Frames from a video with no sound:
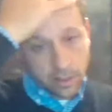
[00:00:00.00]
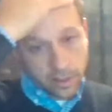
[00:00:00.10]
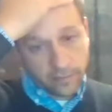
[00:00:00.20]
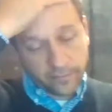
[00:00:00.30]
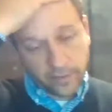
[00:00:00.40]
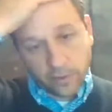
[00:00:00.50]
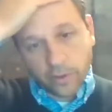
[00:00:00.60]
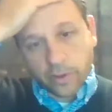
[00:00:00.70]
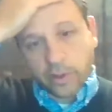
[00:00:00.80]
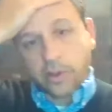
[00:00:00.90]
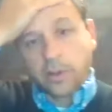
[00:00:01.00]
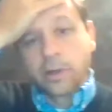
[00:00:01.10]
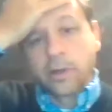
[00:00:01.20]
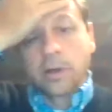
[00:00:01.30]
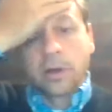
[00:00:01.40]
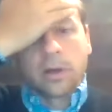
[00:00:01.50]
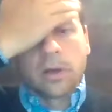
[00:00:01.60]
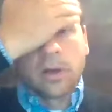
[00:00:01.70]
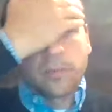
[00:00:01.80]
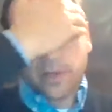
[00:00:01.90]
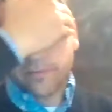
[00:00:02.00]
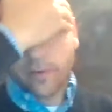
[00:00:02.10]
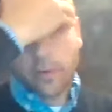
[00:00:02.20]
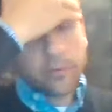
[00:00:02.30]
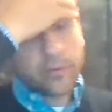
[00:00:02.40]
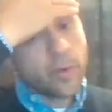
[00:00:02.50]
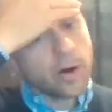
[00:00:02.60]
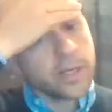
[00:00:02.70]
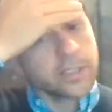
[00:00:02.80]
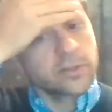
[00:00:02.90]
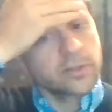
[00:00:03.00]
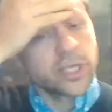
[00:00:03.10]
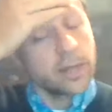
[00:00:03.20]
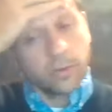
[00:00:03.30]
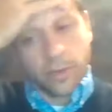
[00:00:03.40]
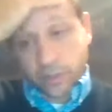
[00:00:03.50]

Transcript: if you're, but from August through January